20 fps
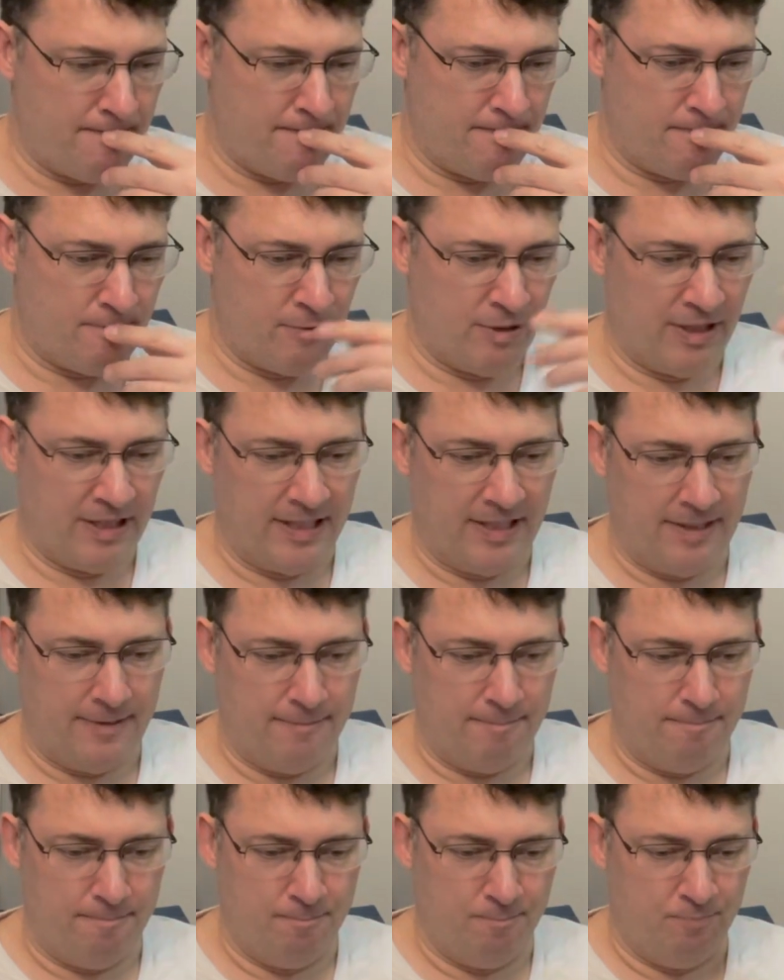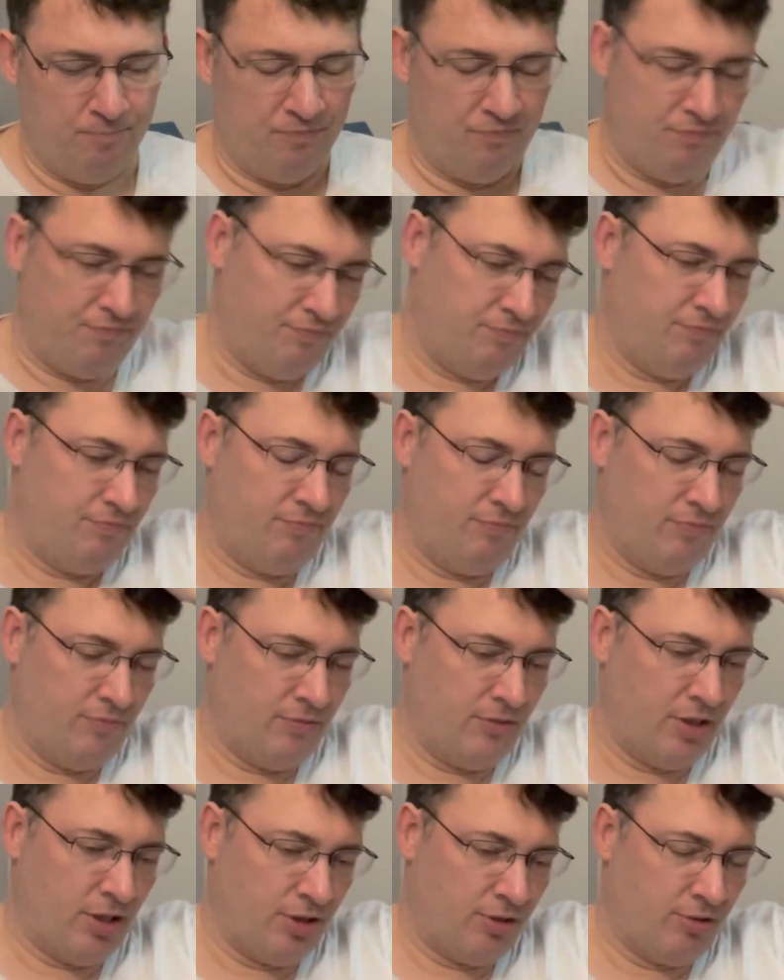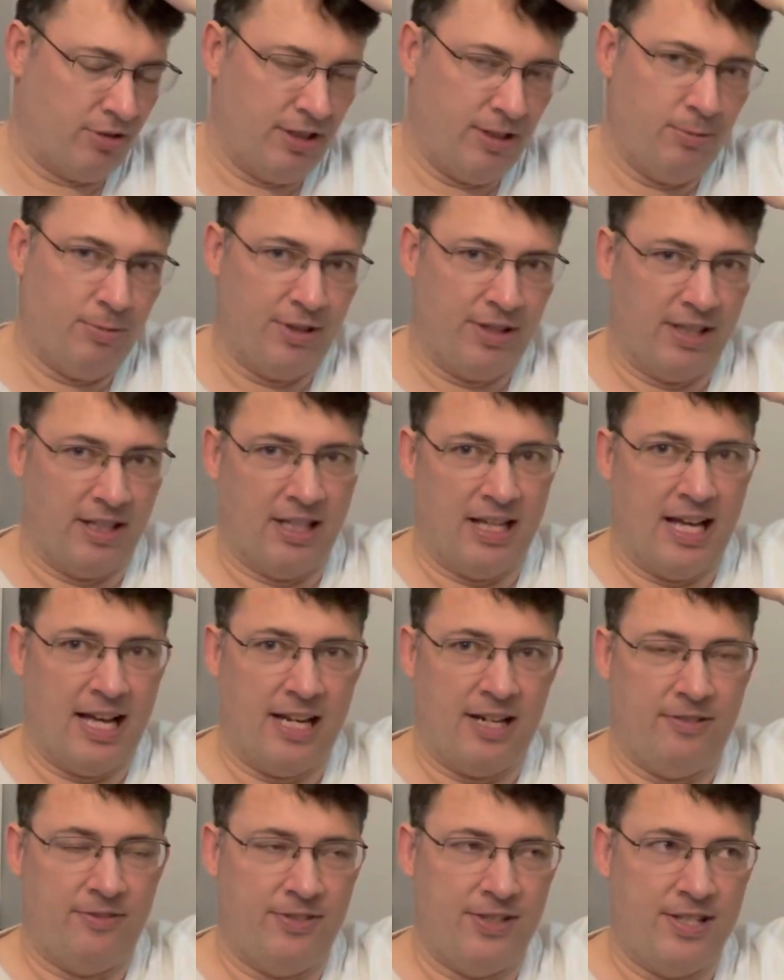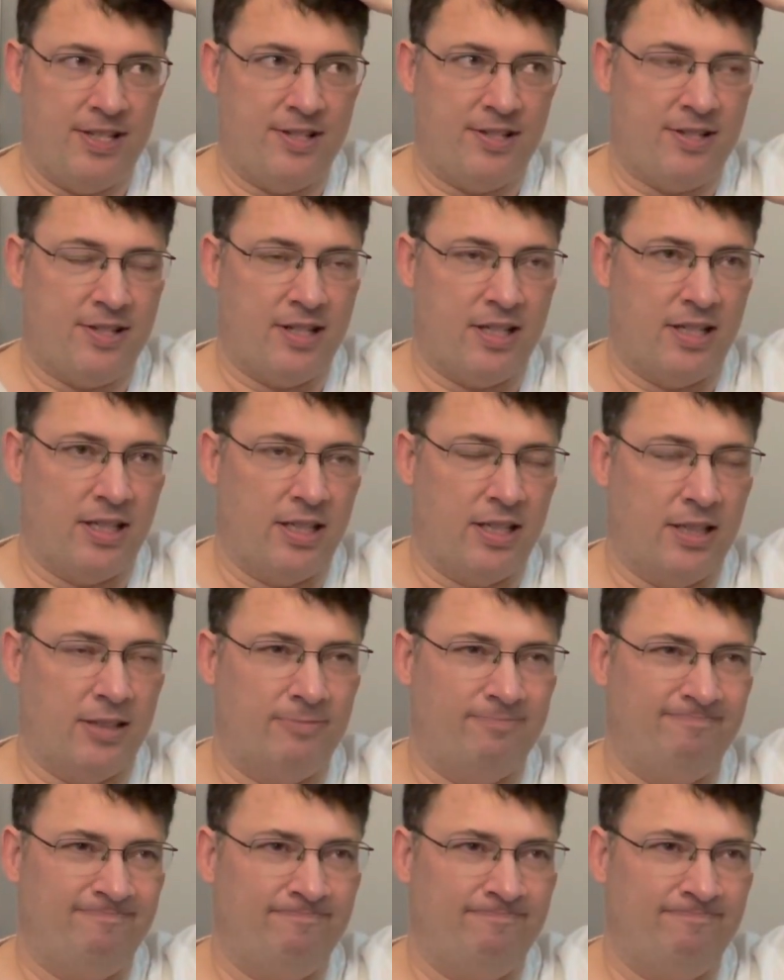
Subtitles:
Really agree with a lot of his a